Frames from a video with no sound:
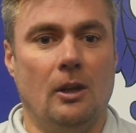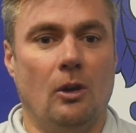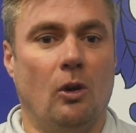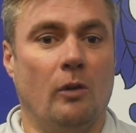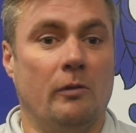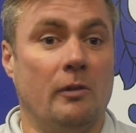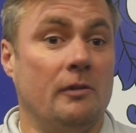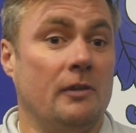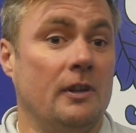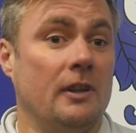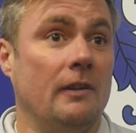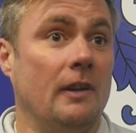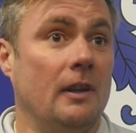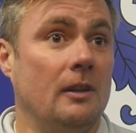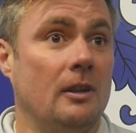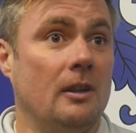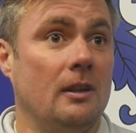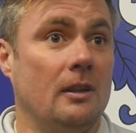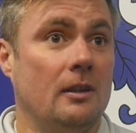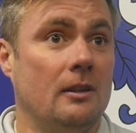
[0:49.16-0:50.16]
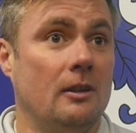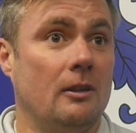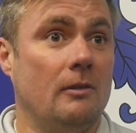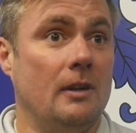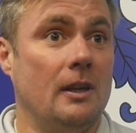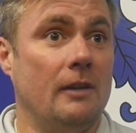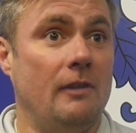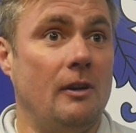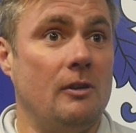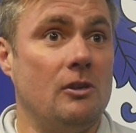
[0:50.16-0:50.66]
Other than that, they're
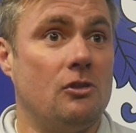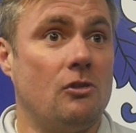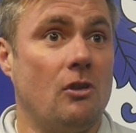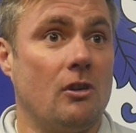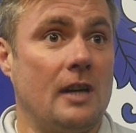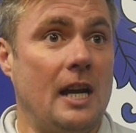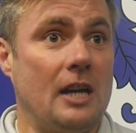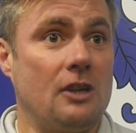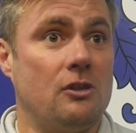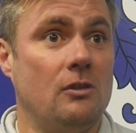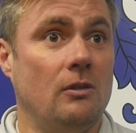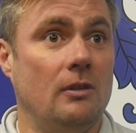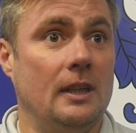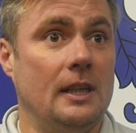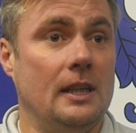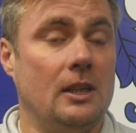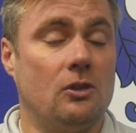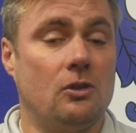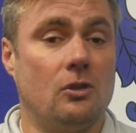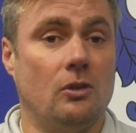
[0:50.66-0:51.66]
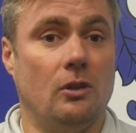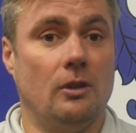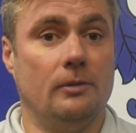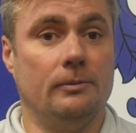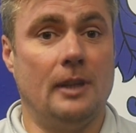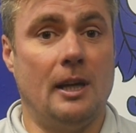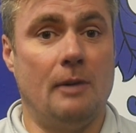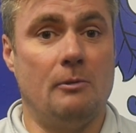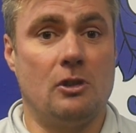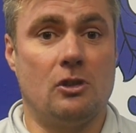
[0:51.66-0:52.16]
in a very strong national league, so
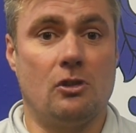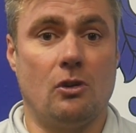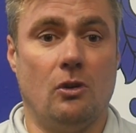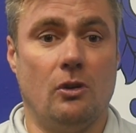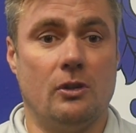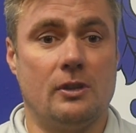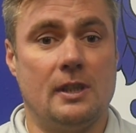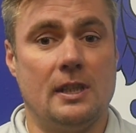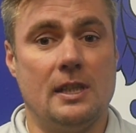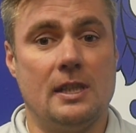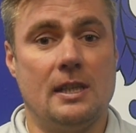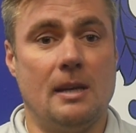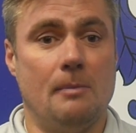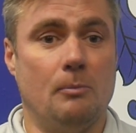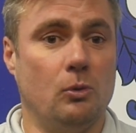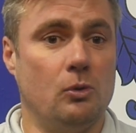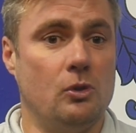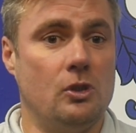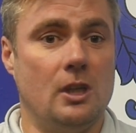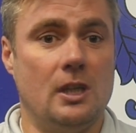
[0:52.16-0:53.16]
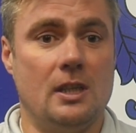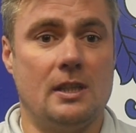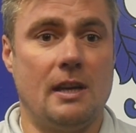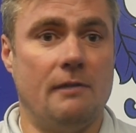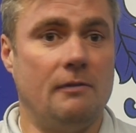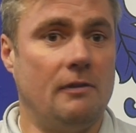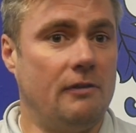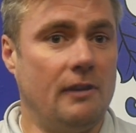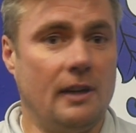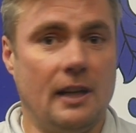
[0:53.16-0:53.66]
their resources, their budgets,
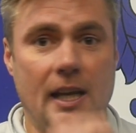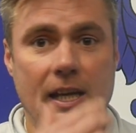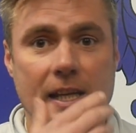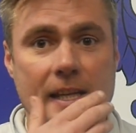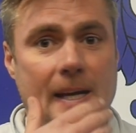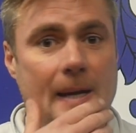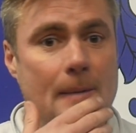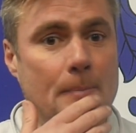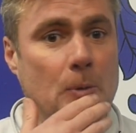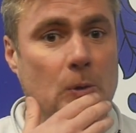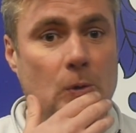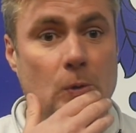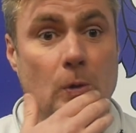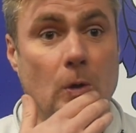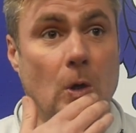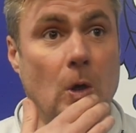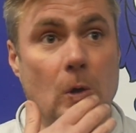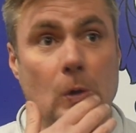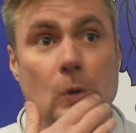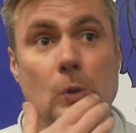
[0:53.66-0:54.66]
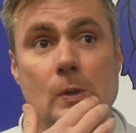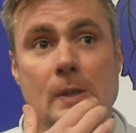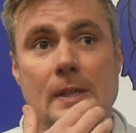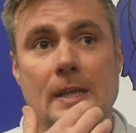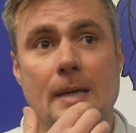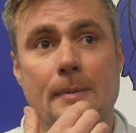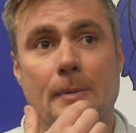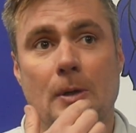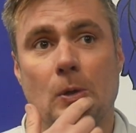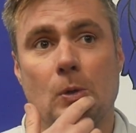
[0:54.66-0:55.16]
everything like that, but they've got a good
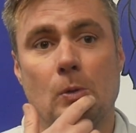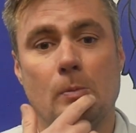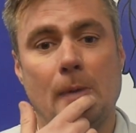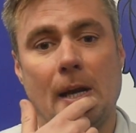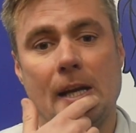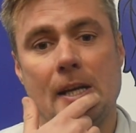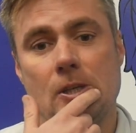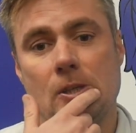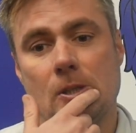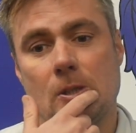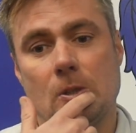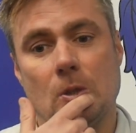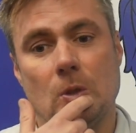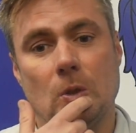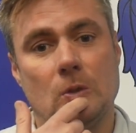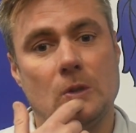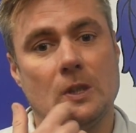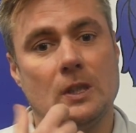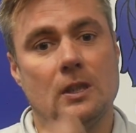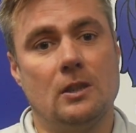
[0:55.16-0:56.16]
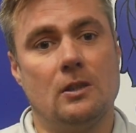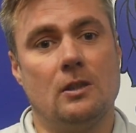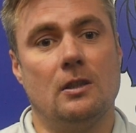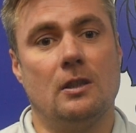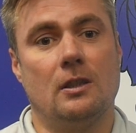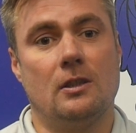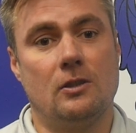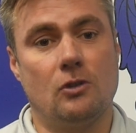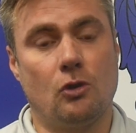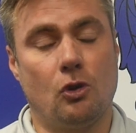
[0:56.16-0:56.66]
team and a good manager. So
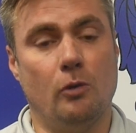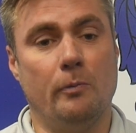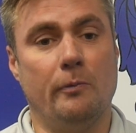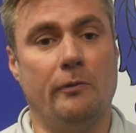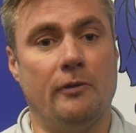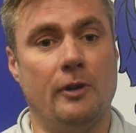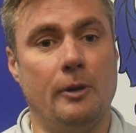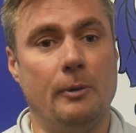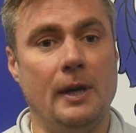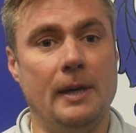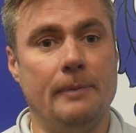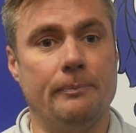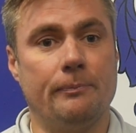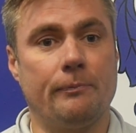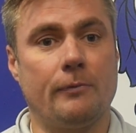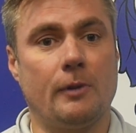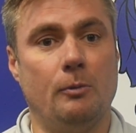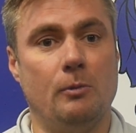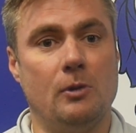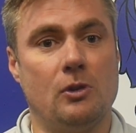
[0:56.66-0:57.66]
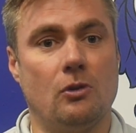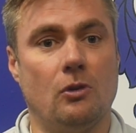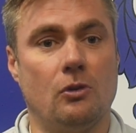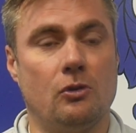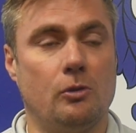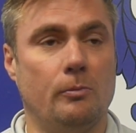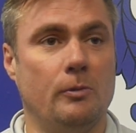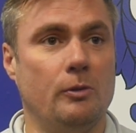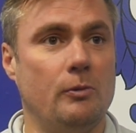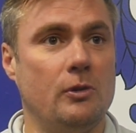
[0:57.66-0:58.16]
to come through it, we saw
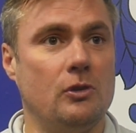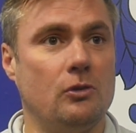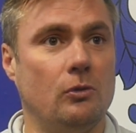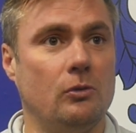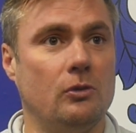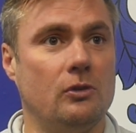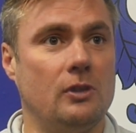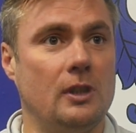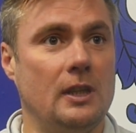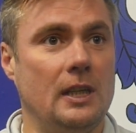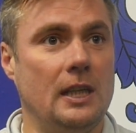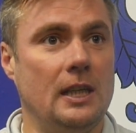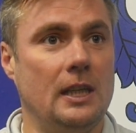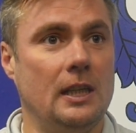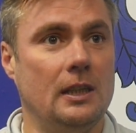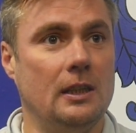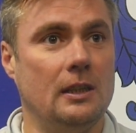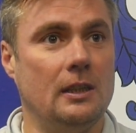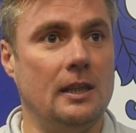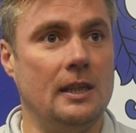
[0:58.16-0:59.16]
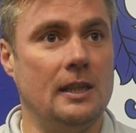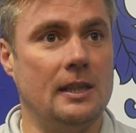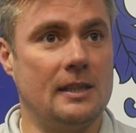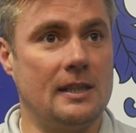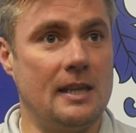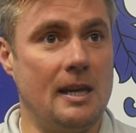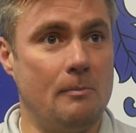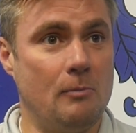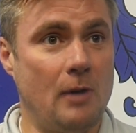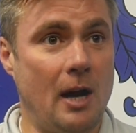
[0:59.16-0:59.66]
some of the results in the
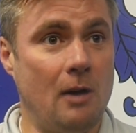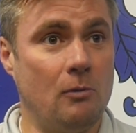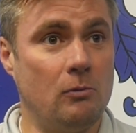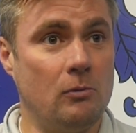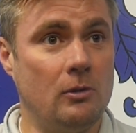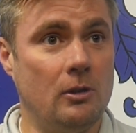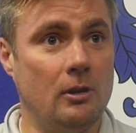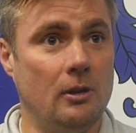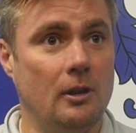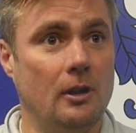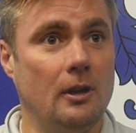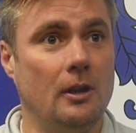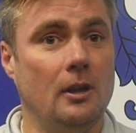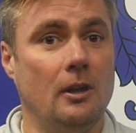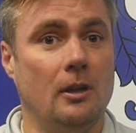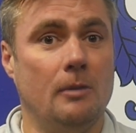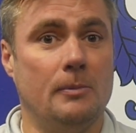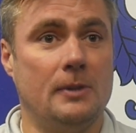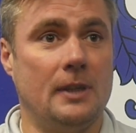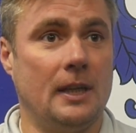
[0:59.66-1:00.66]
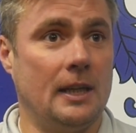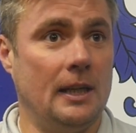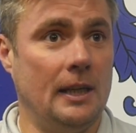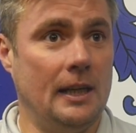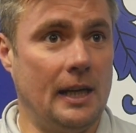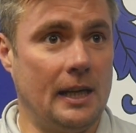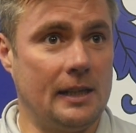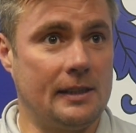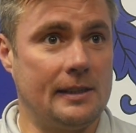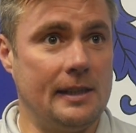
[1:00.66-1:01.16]
same round,
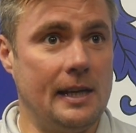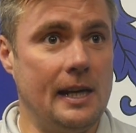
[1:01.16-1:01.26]
particularly last